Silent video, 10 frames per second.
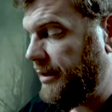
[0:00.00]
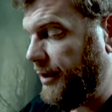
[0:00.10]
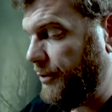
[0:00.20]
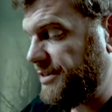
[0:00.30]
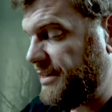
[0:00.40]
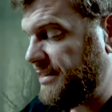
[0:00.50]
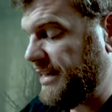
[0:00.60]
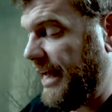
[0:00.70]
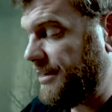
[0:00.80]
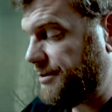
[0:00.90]
It was a
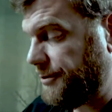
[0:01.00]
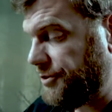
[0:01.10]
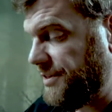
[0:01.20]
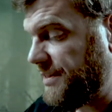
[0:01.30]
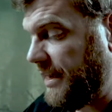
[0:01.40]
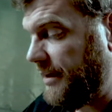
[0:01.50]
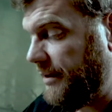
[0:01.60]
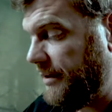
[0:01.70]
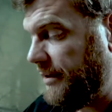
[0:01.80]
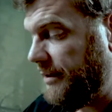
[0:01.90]
disaster, she said.
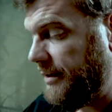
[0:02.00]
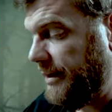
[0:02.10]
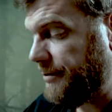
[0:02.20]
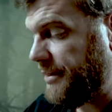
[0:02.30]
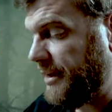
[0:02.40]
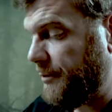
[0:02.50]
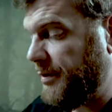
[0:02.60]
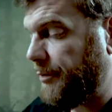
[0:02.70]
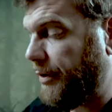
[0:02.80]
Everything had been